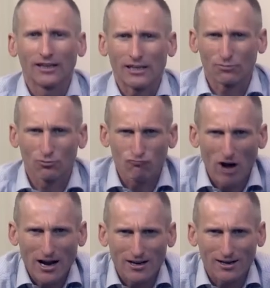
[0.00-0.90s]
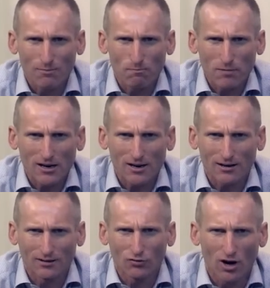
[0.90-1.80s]
It was raining a bit,
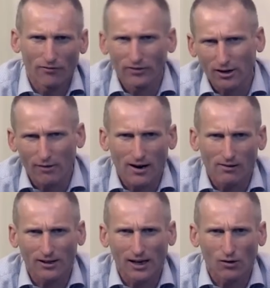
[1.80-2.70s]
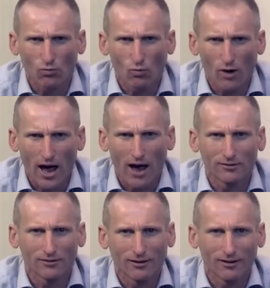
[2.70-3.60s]
and rather than go out and get it wet,
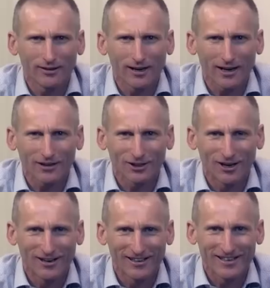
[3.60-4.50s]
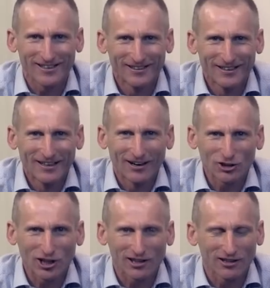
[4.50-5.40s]
I
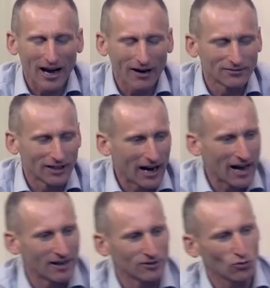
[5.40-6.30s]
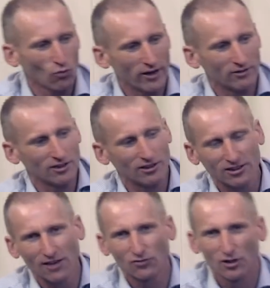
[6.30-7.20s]
chickened out and went and did a
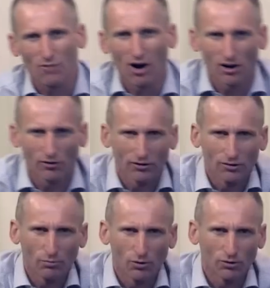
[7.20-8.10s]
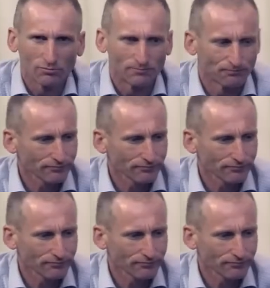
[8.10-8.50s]
70 miler on the Boardman.